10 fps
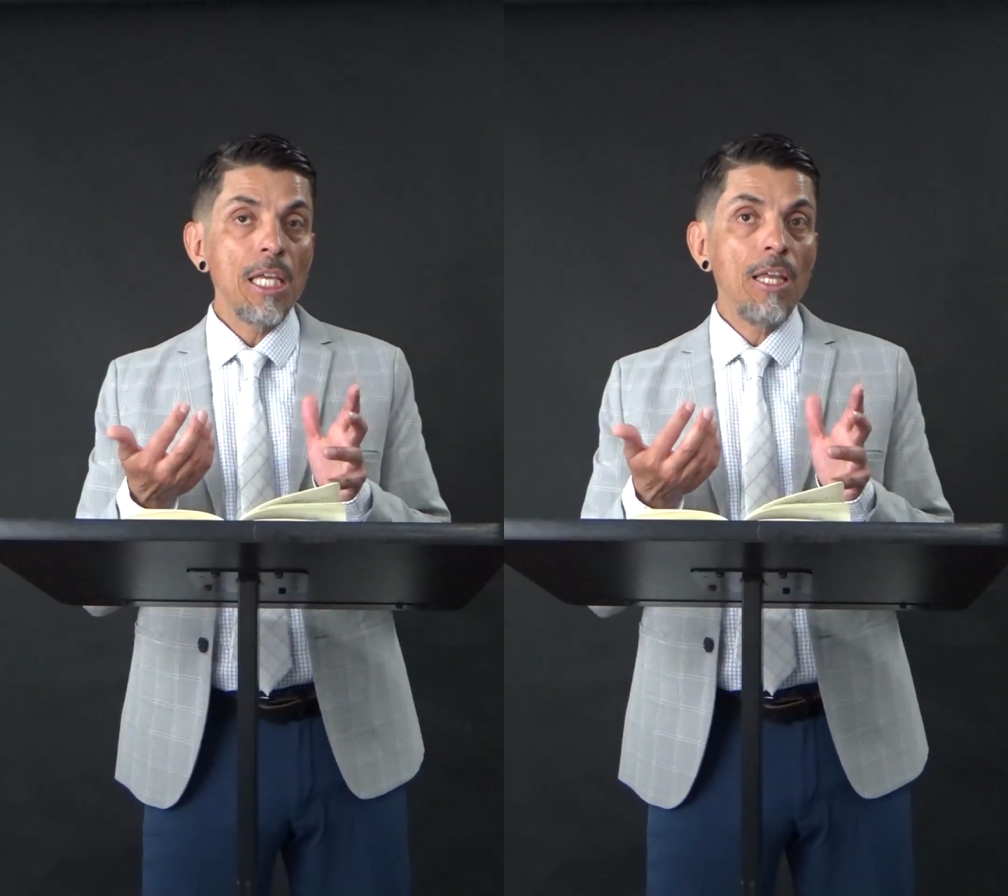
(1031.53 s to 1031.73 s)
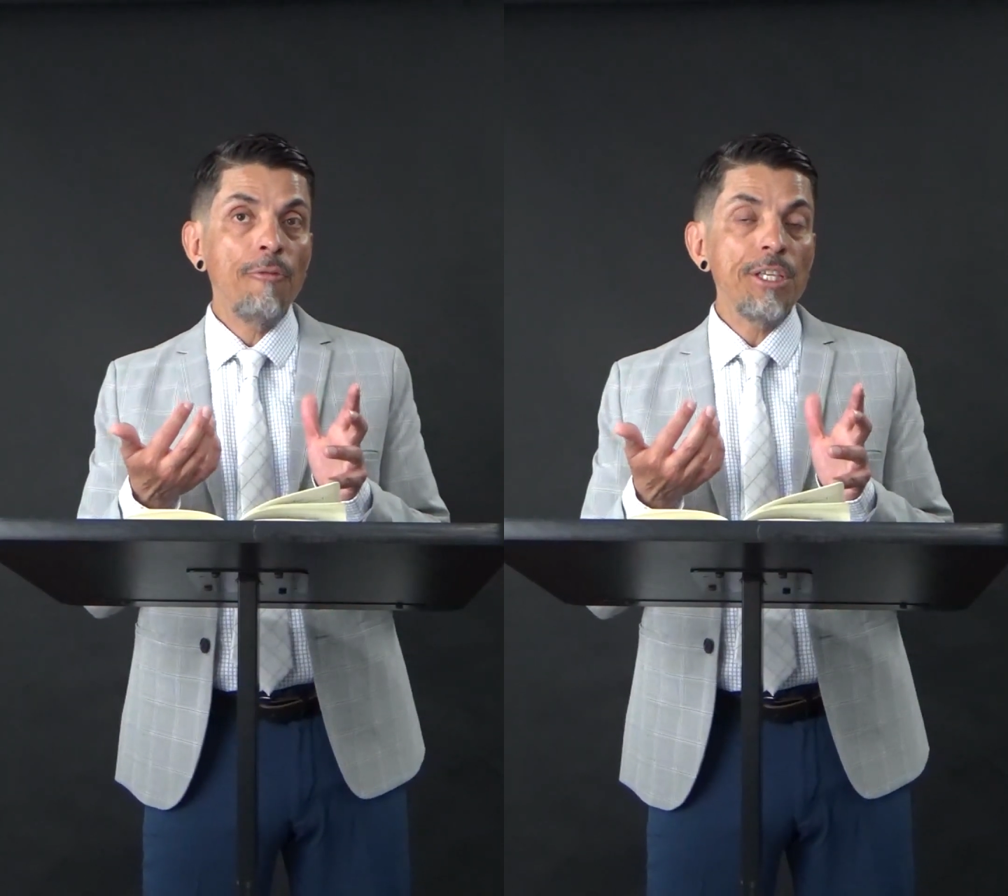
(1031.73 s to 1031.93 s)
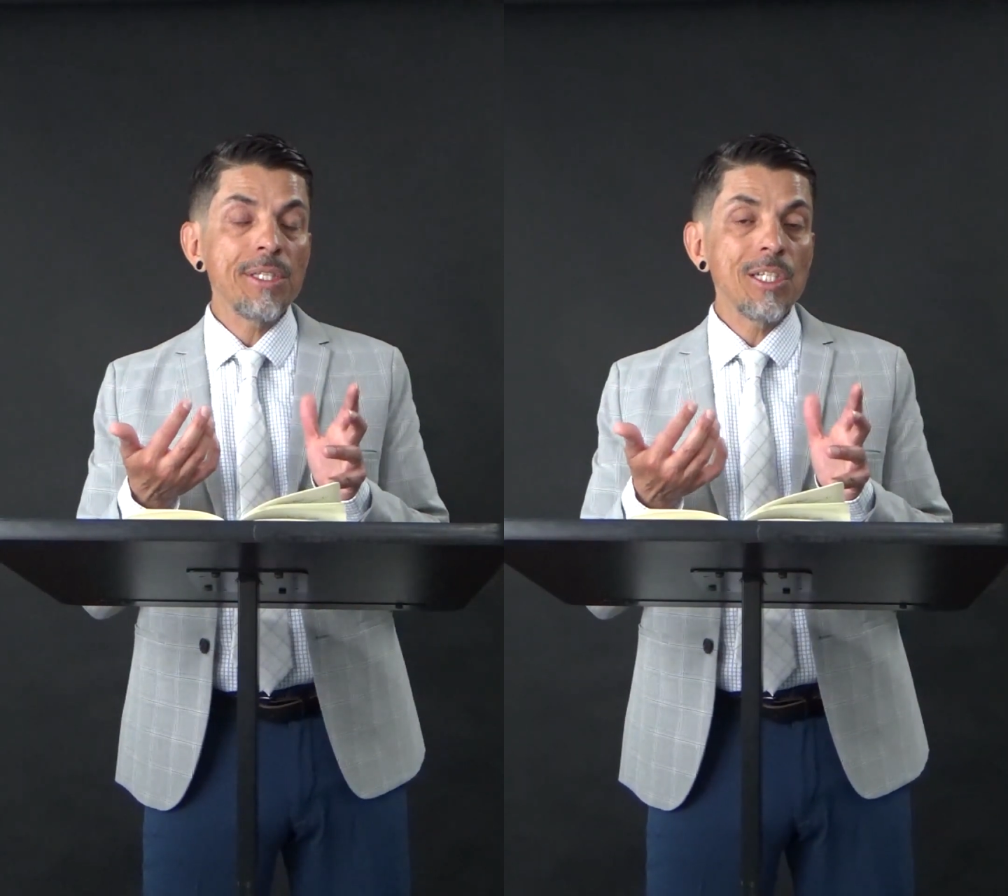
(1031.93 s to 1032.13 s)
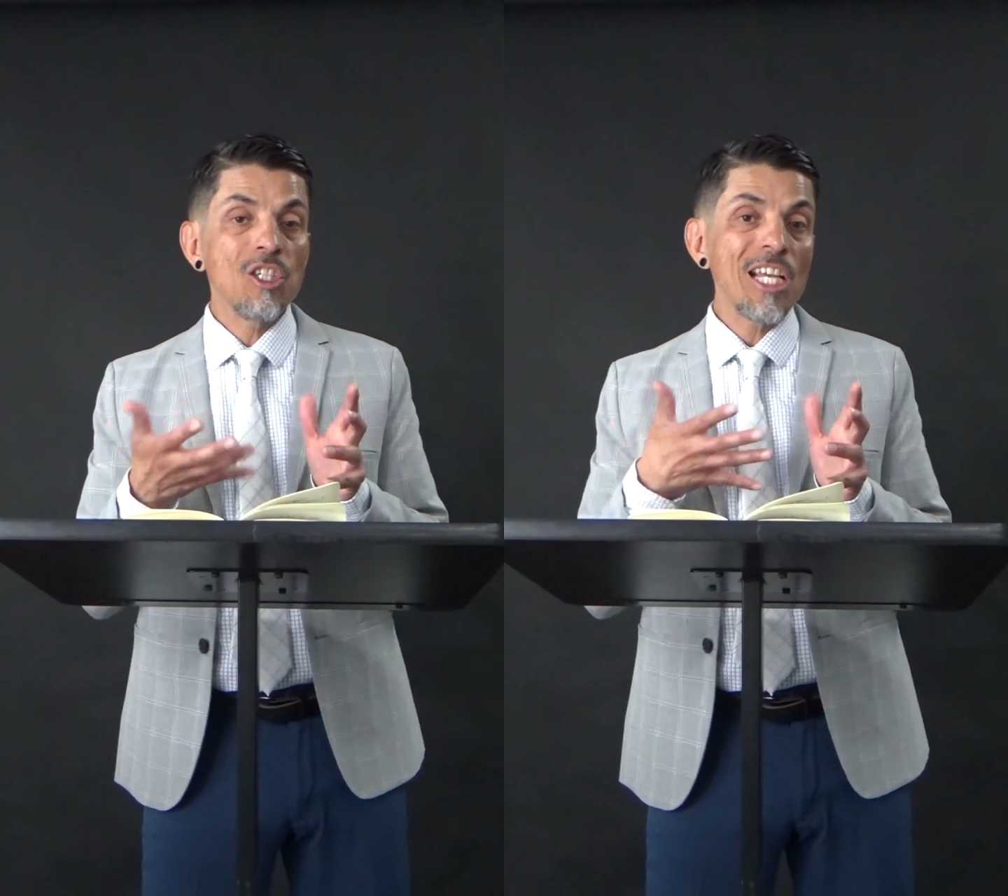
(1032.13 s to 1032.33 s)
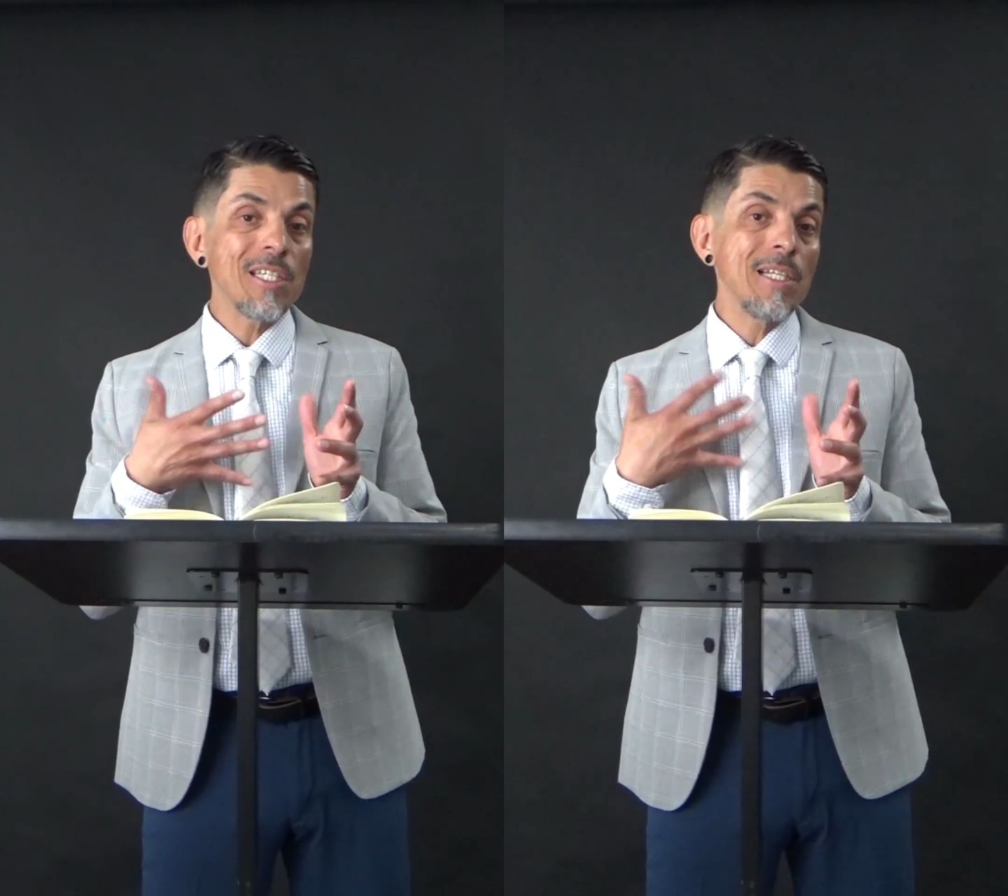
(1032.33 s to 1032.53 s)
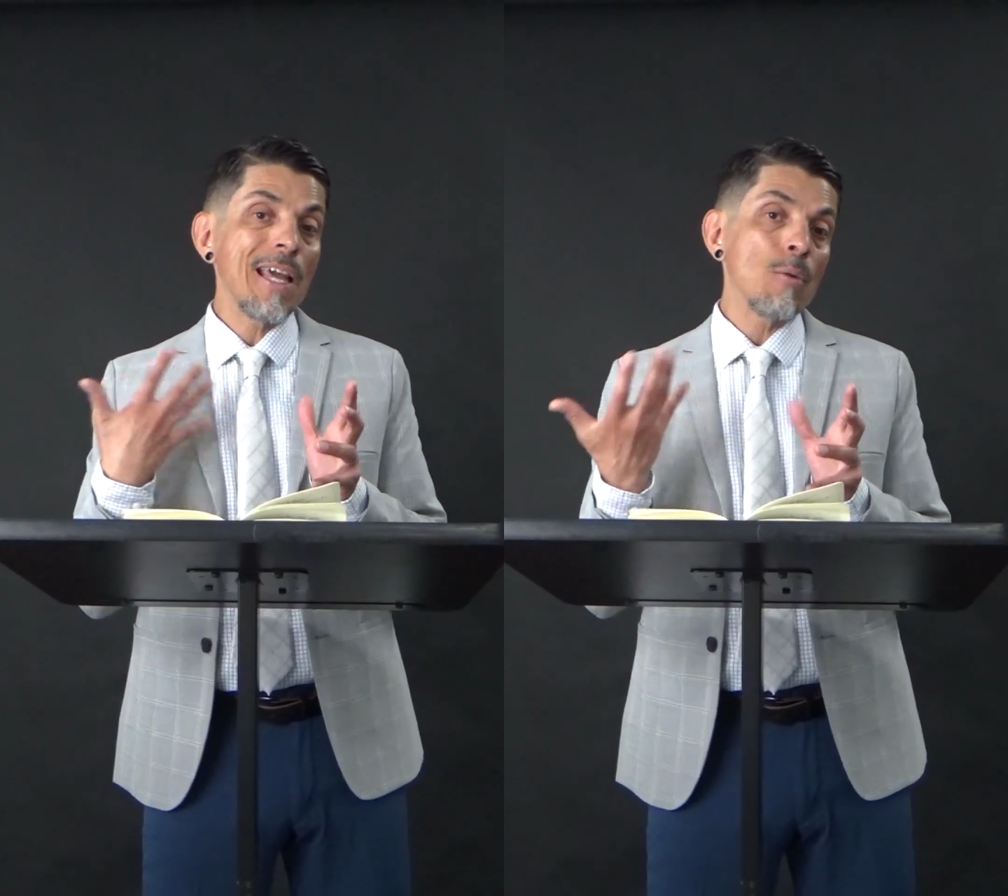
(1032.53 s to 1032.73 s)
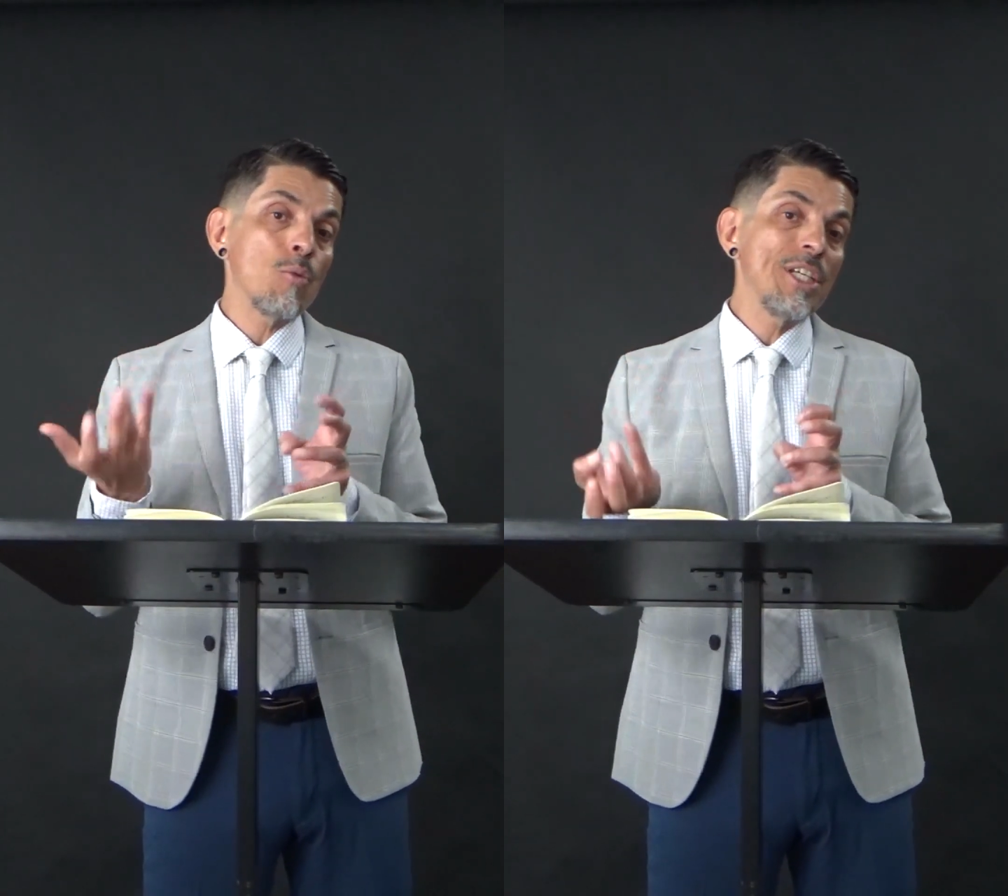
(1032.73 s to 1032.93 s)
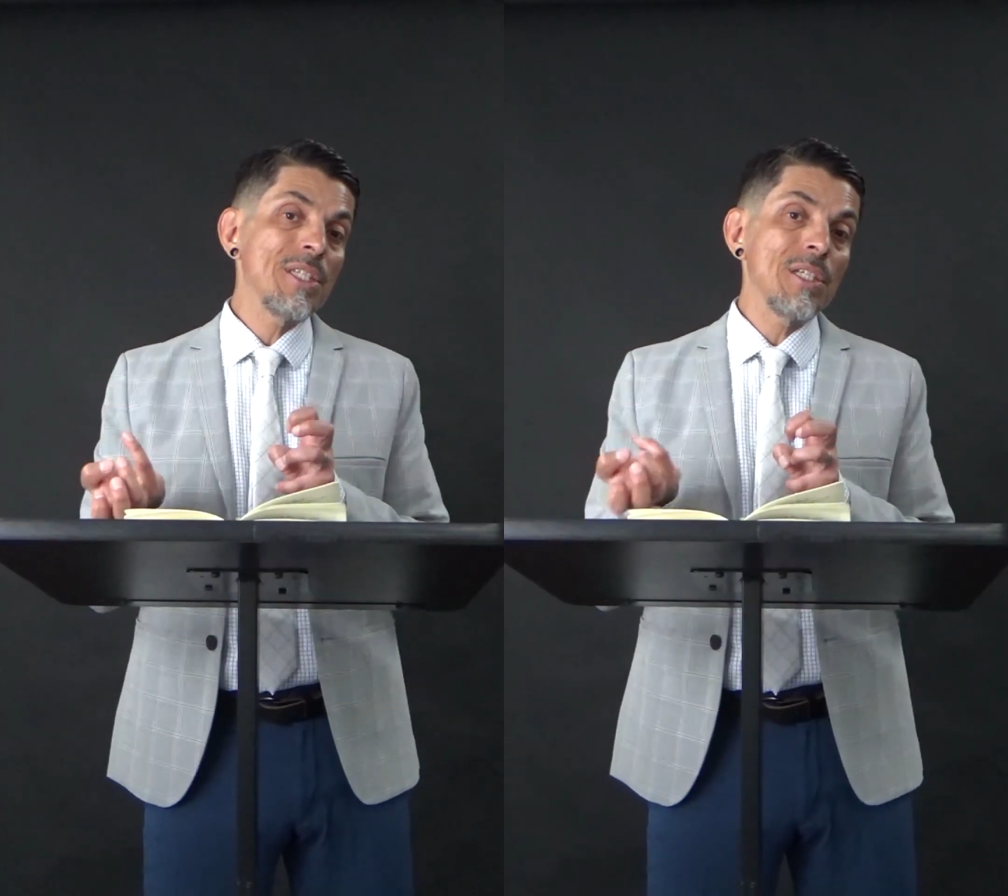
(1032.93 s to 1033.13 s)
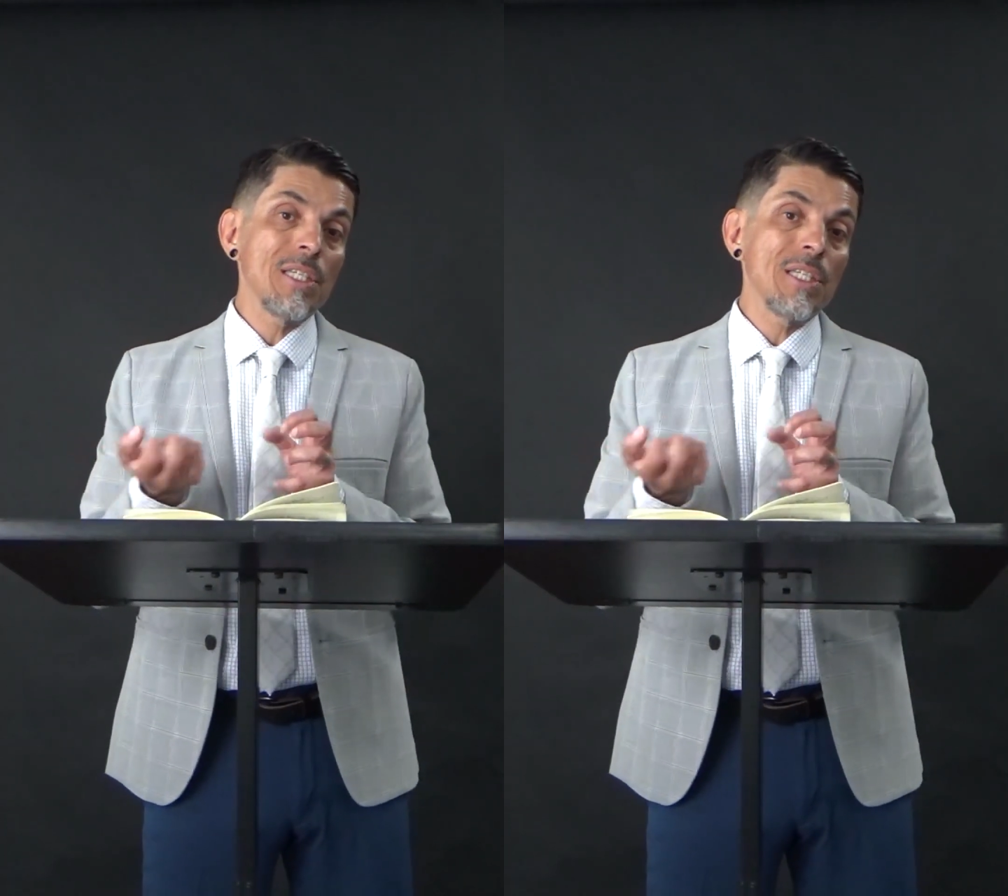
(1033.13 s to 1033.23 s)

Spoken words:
if he's suggesting that reason